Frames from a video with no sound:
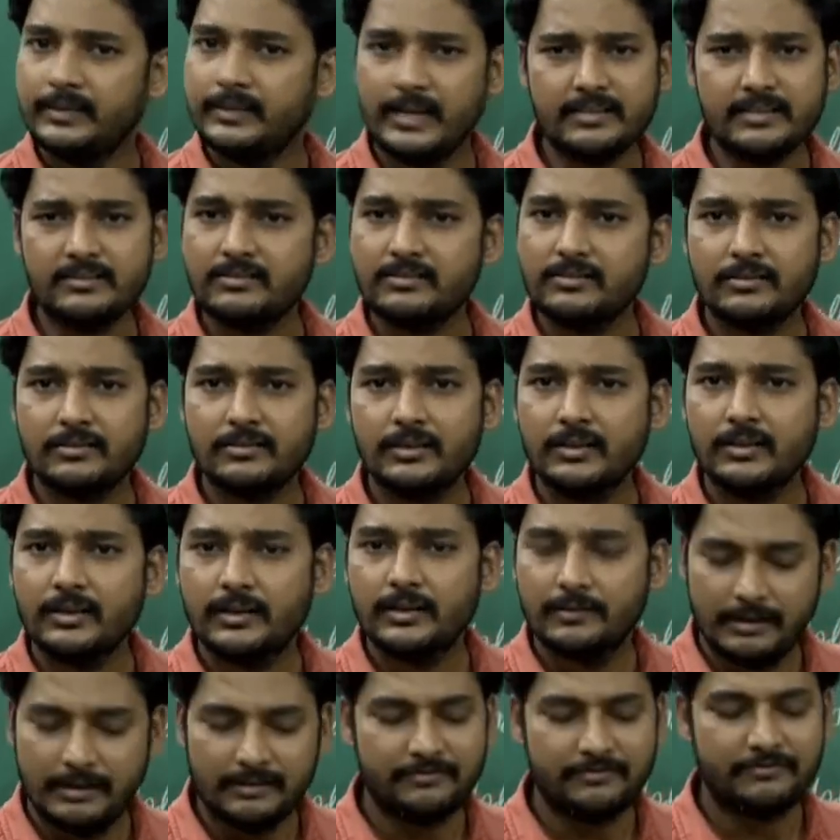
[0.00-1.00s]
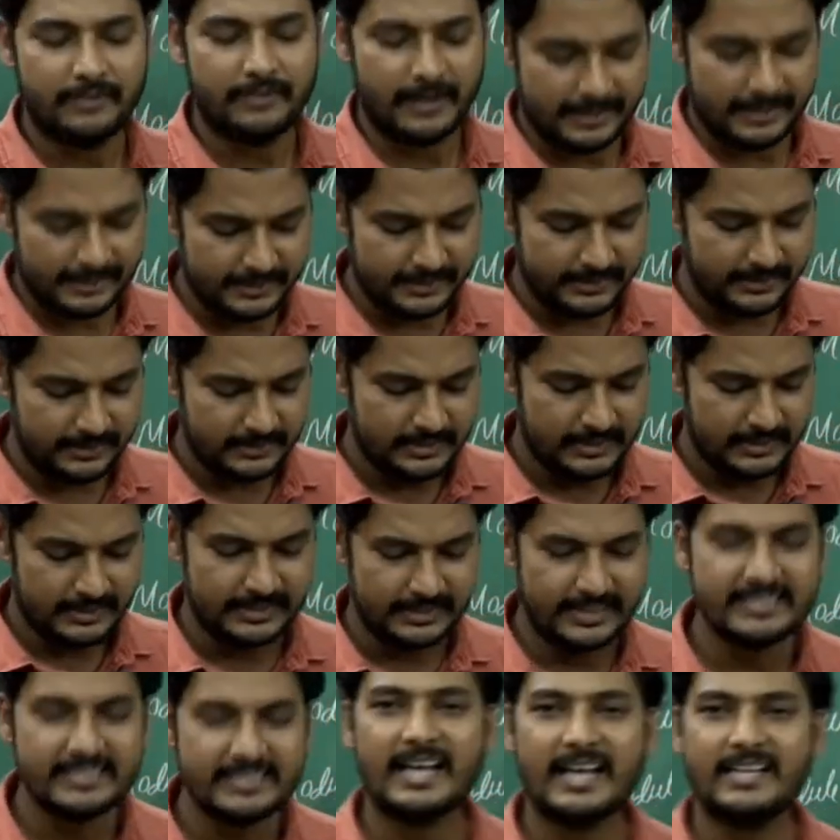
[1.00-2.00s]
Yes, if any
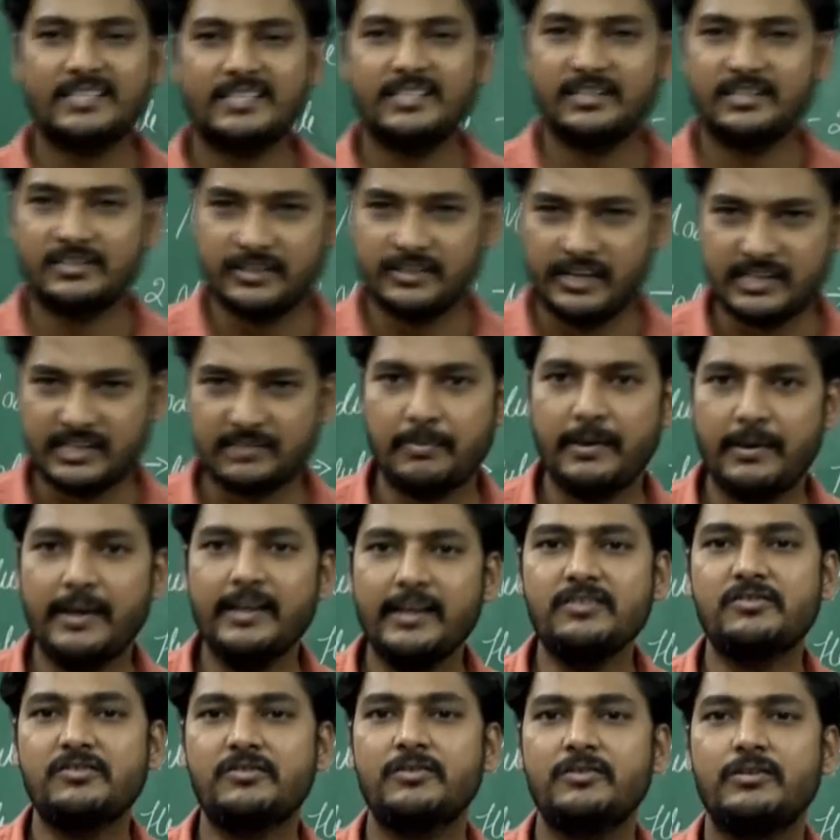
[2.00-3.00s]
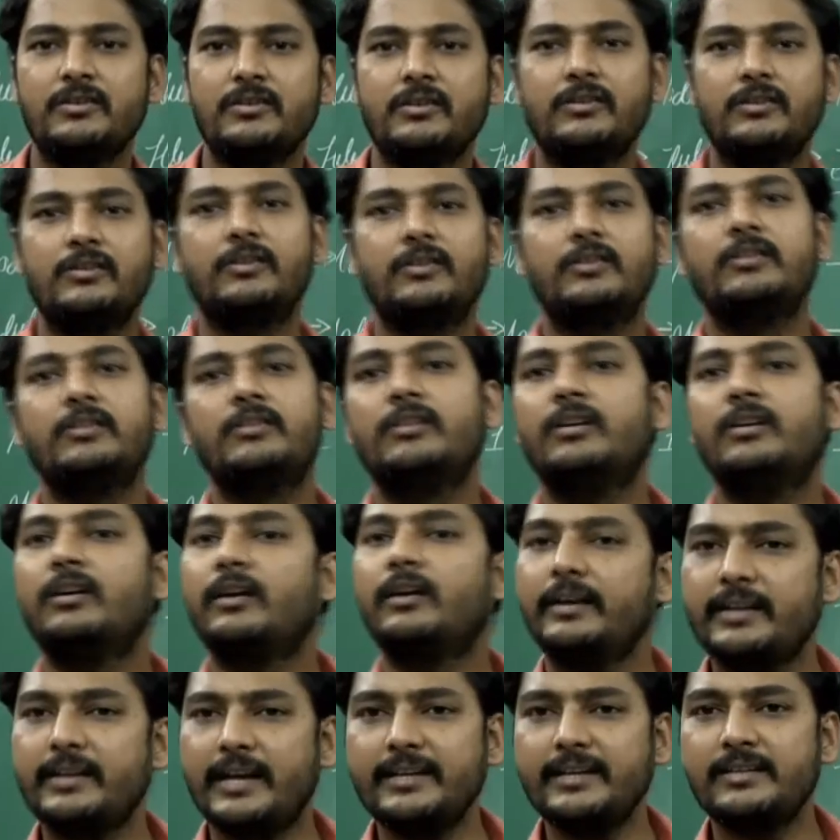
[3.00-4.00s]
disasters takes place,
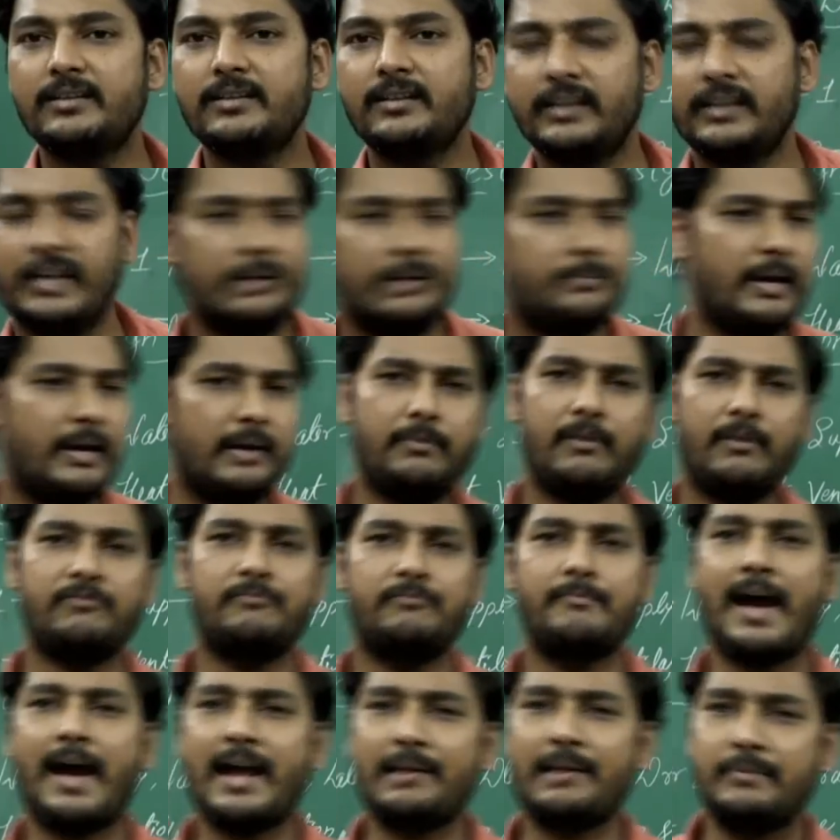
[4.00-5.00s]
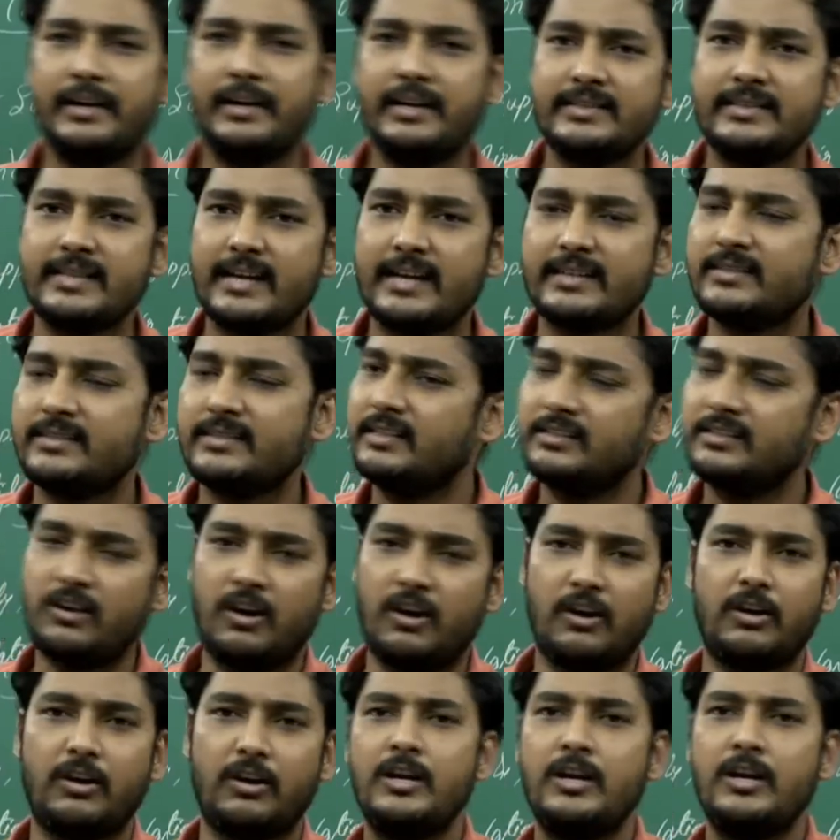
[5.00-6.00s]
right, it might be of man-made disasters
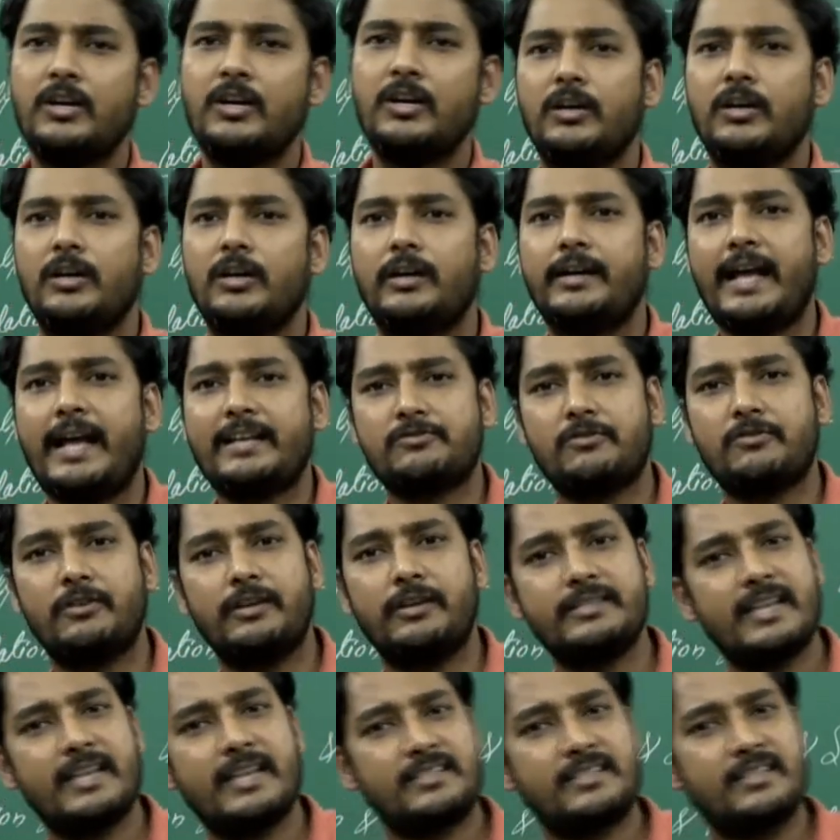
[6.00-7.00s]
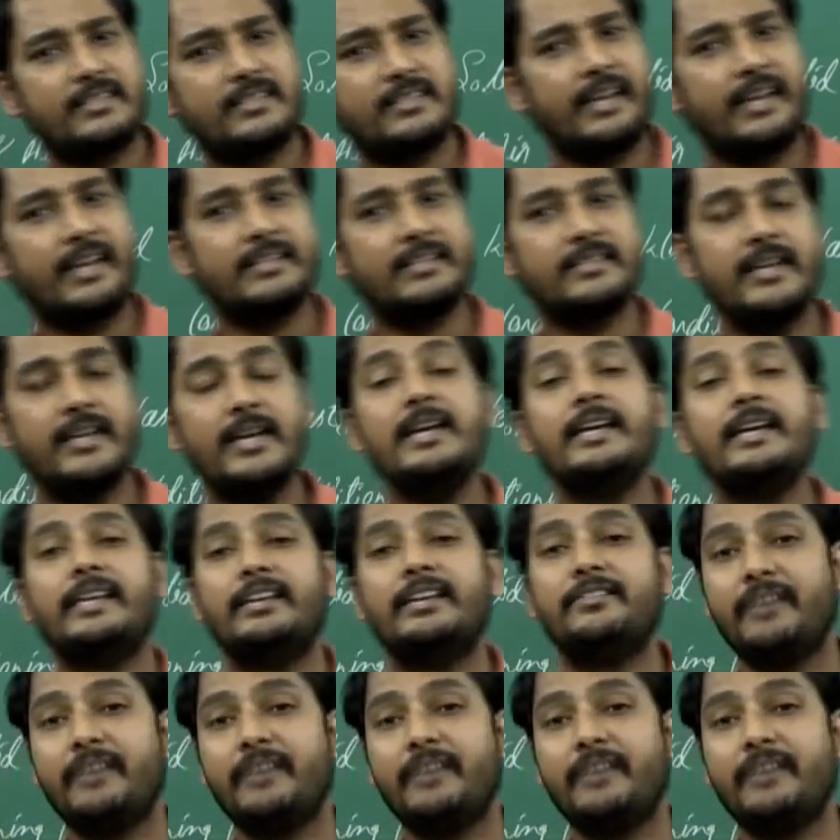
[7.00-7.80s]
or natural disasters, I can say.